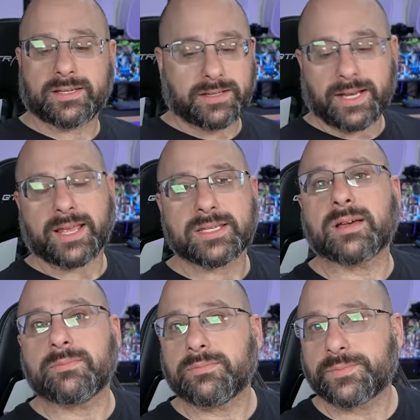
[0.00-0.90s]
adds
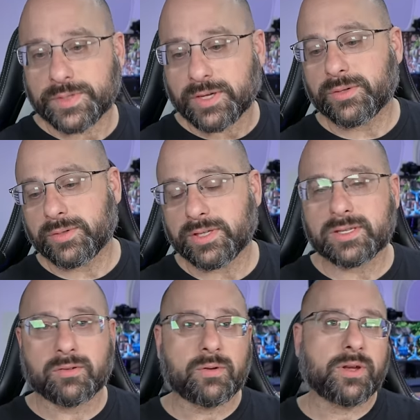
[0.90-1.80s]
up. So it's
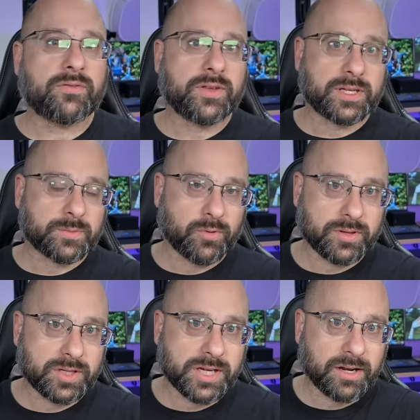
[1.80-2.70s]
a great way for you to support
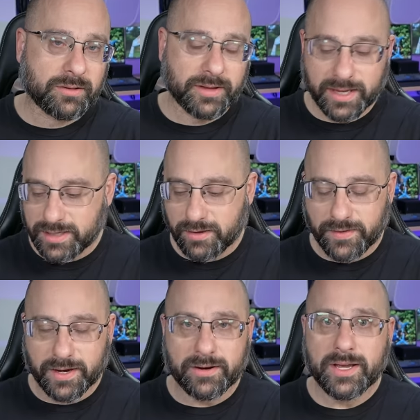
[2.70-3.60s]
the channel. Head down
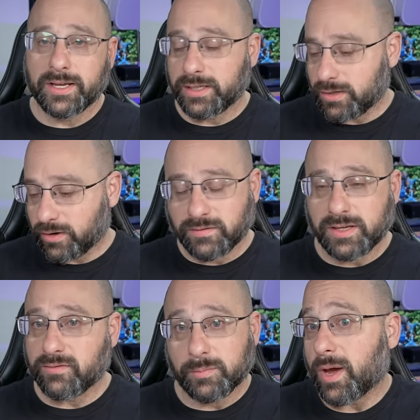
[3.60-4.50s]
there. You don't have to
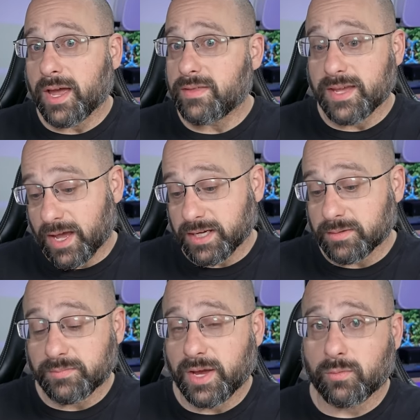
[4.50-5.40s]
even buy the
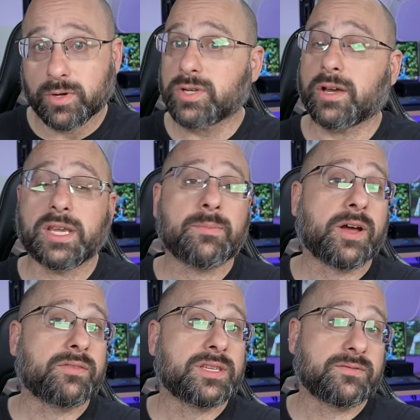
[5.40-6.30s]
item that we're talking
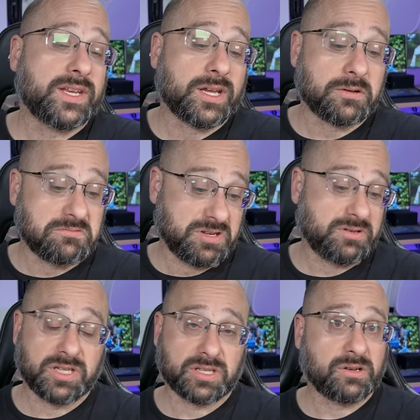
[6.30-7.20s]
about in this video. You can
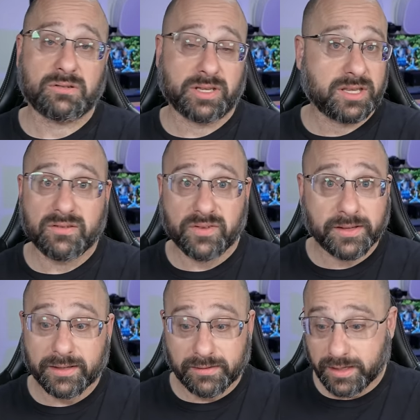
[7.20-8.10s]
just go click the
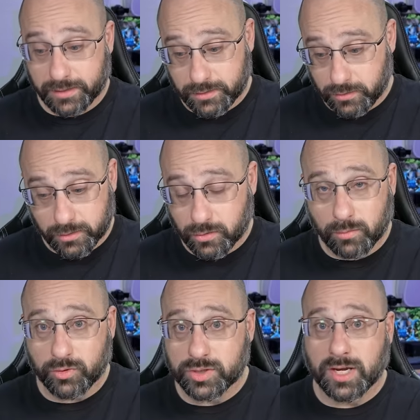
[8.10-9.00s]
affiliate link and do your
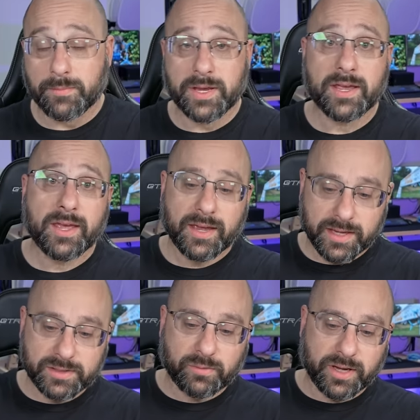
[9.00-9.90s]
normal shopping
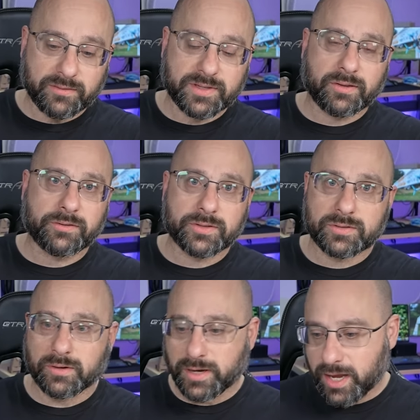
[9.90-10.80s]
as a way of telling the
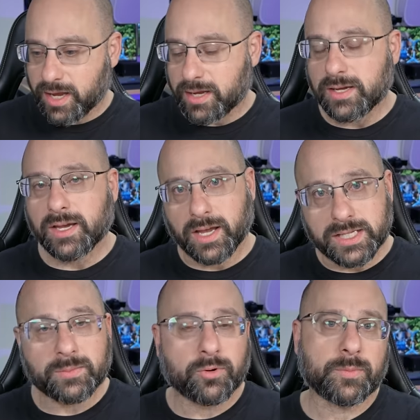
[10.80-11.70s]
store, hey, I
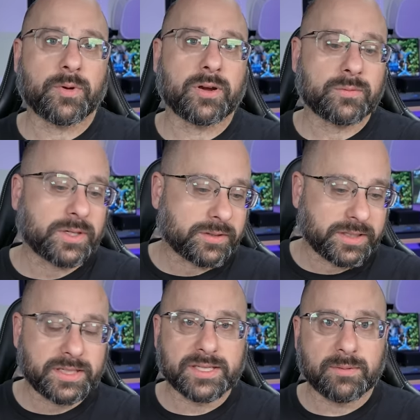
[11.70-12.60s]
support Bardwell and
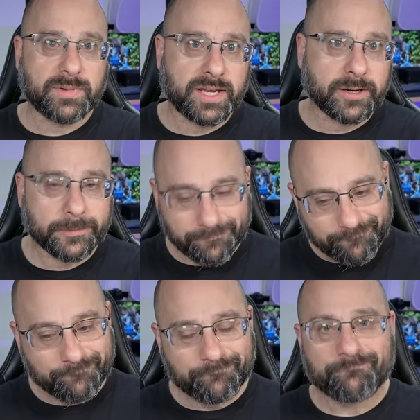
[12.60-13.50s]
he sent me here.
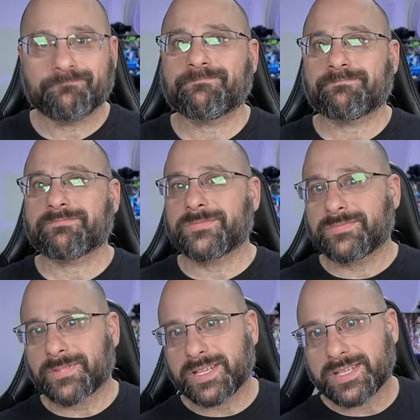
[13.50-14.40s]

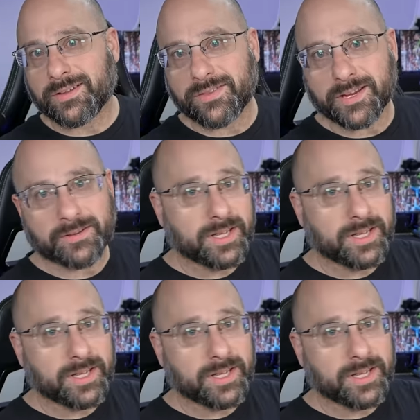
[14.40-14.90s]
Link's down there.